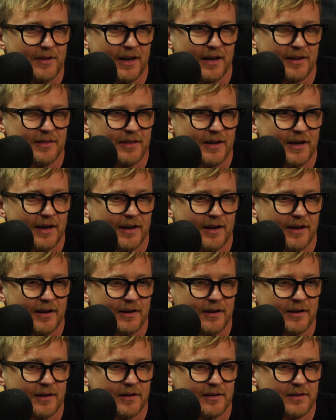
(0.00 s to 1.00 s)
and
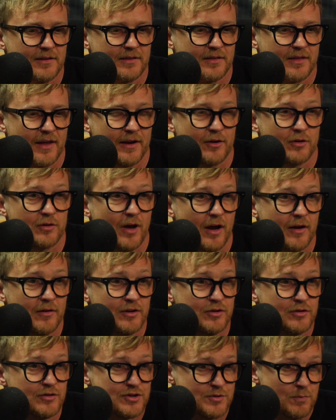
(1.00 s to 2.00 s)
they could only
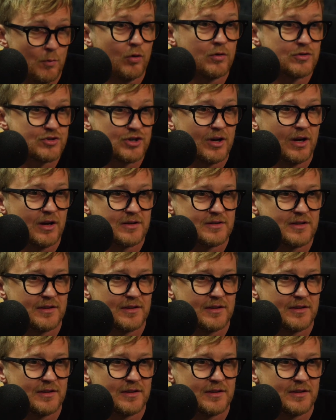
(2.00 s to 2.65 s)
do small shows,